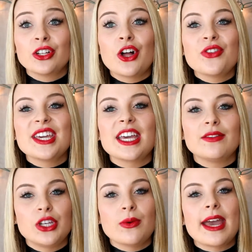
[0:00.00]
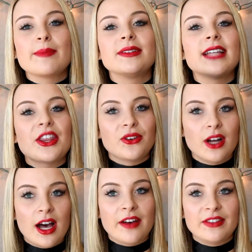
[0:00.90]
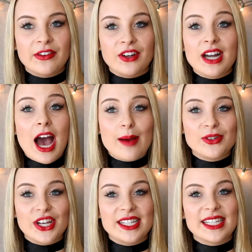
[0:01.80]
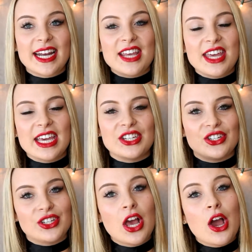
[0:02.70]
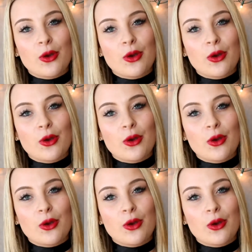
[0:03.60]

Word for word: Clothing gives you a plethora of different options and I think it's just